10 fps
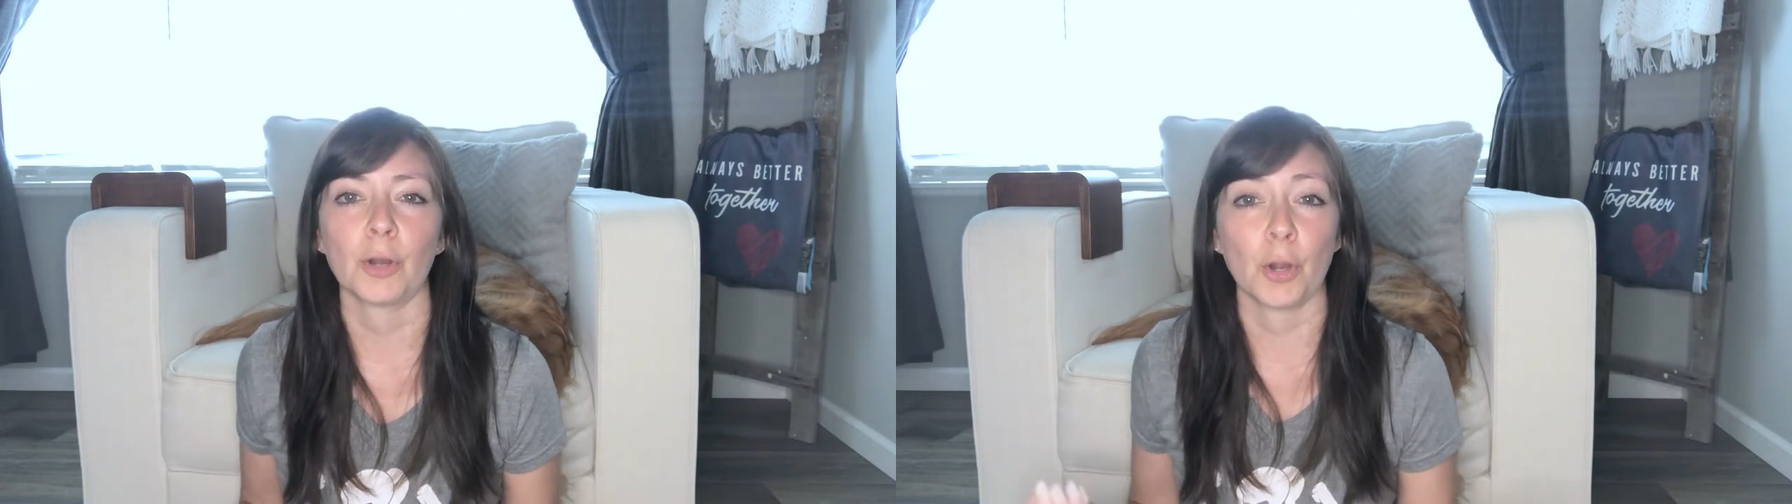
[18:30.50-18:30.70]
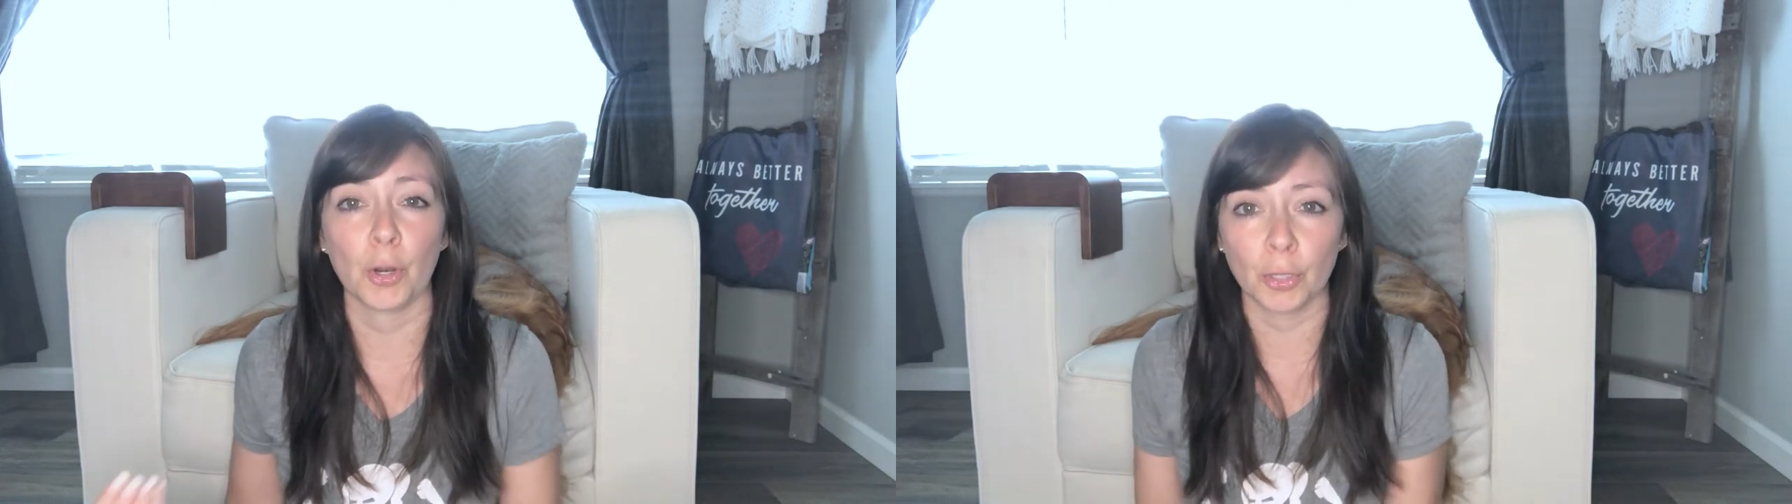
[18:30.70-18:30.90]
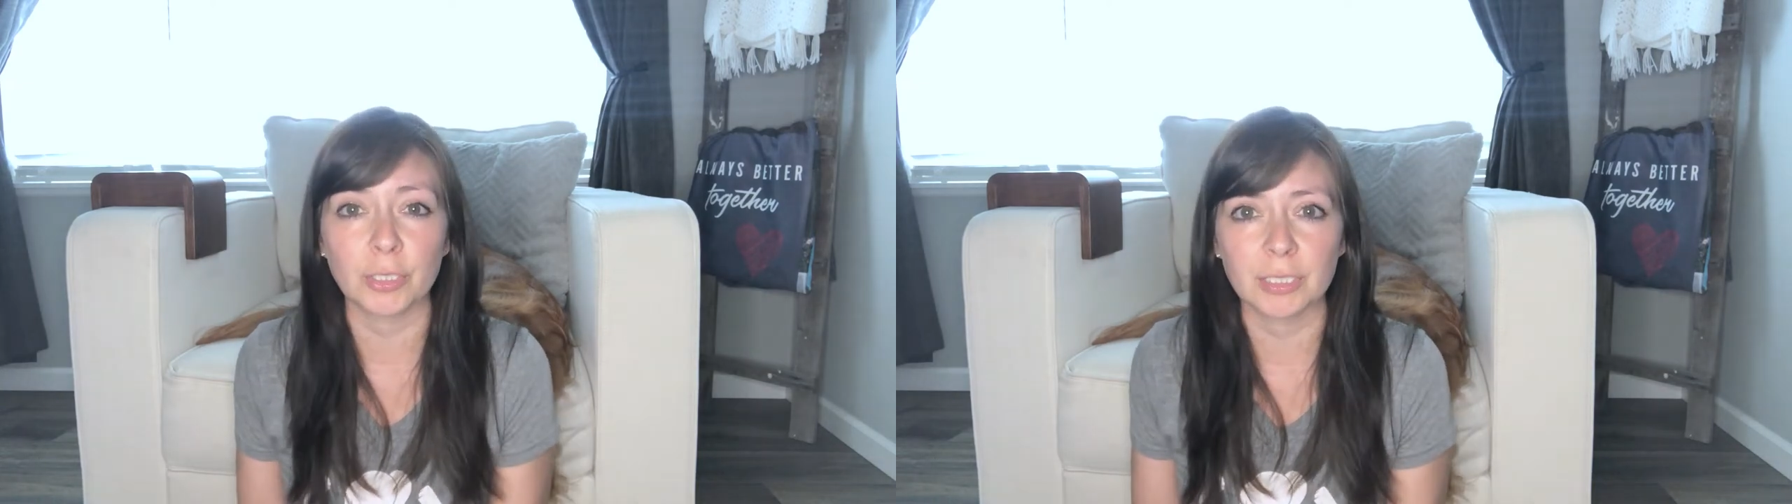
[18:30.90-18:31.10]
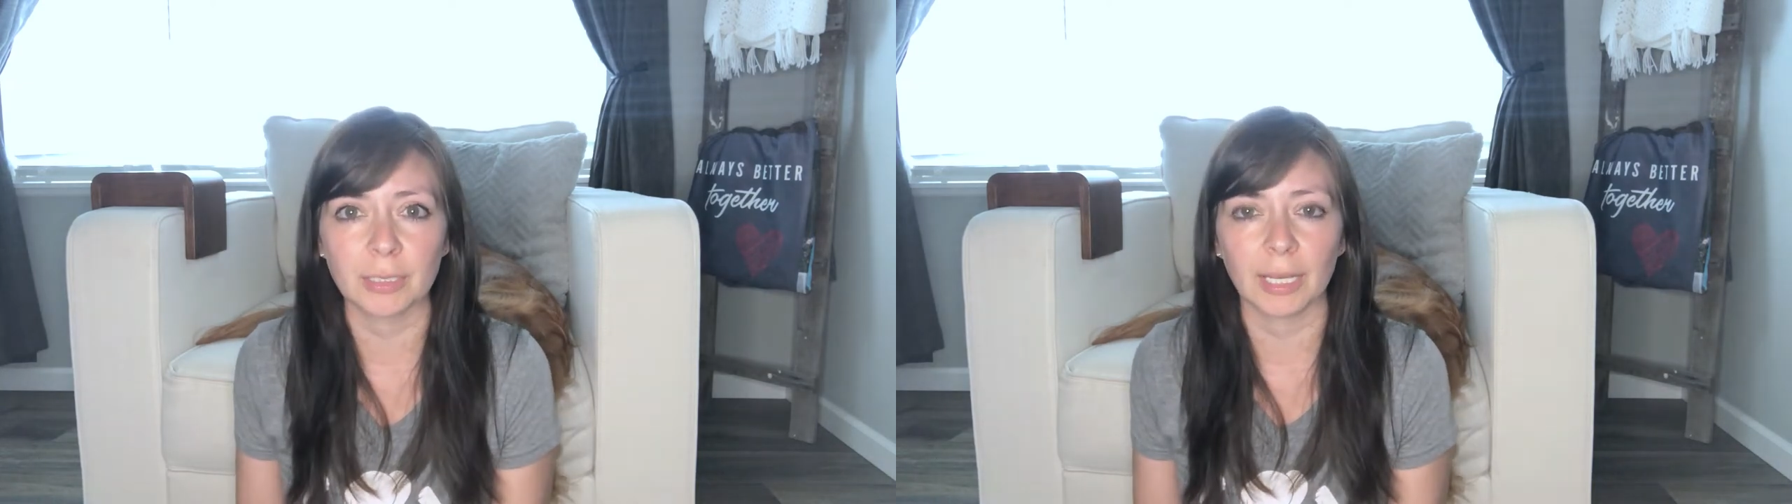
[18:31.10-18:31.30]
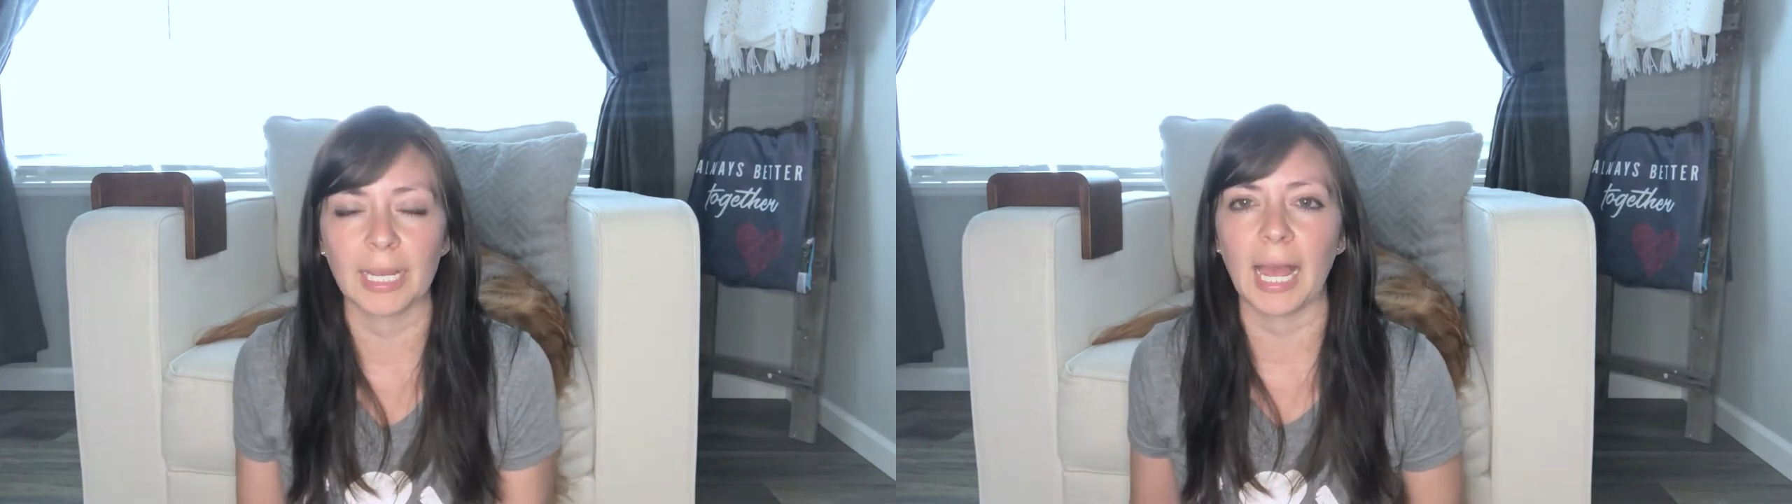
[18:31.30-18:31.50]
hurt.
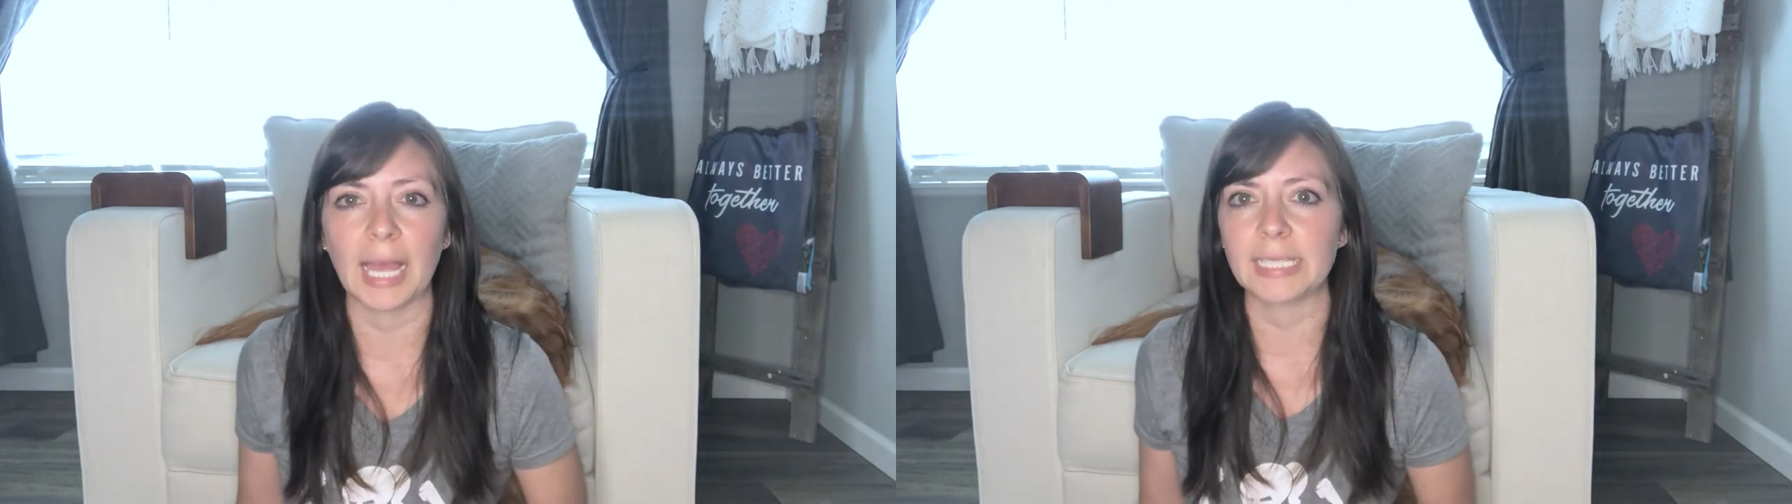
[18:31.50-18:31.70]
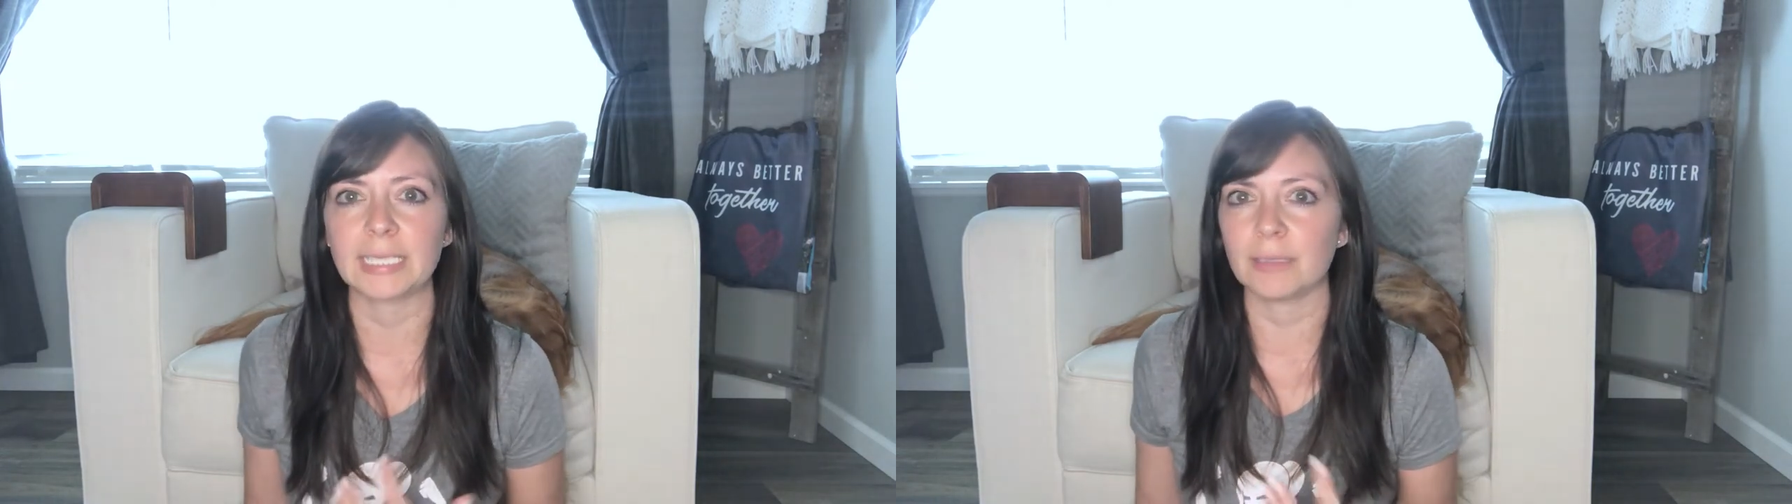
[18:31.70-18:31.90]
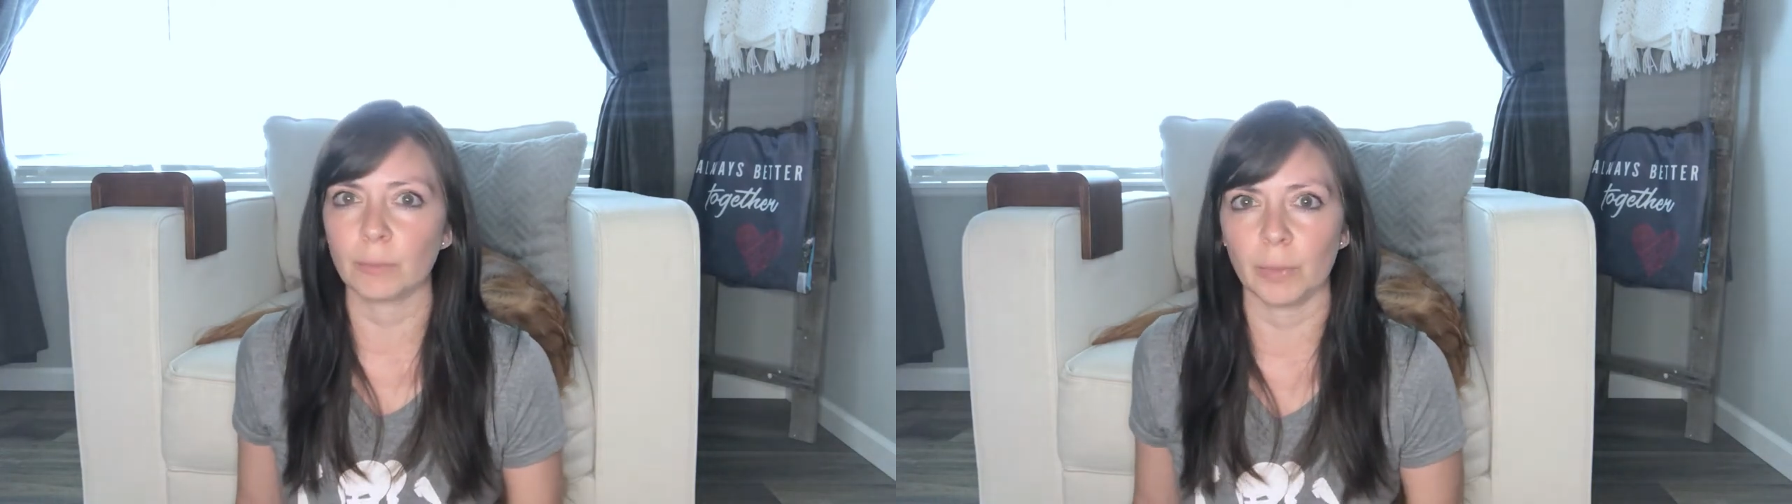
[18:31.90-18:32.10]
Like I didn't